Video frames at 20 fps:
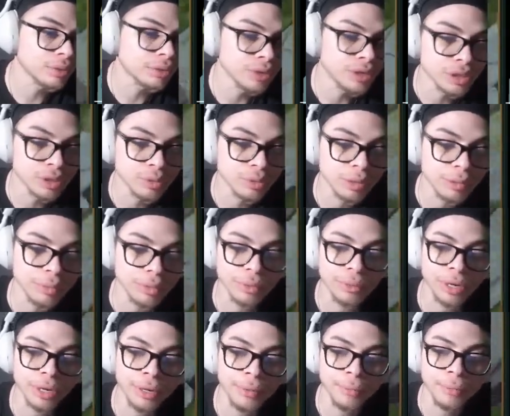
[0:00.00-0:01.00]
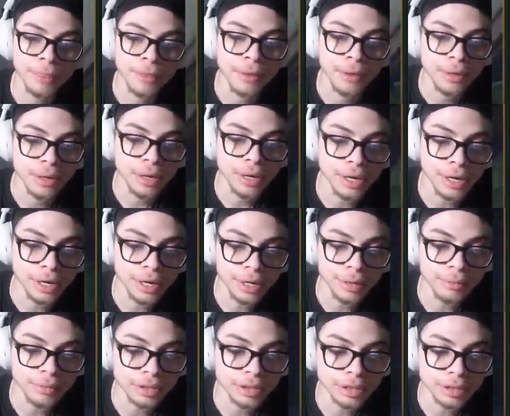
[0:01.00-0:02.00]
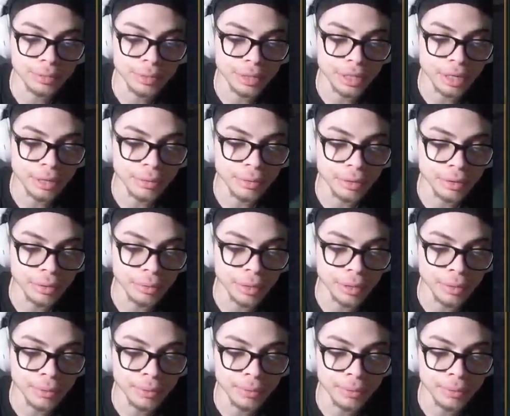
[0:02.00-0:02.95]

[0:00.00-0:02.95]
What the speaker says: our sweeper, right? Let's just speed up a little bit.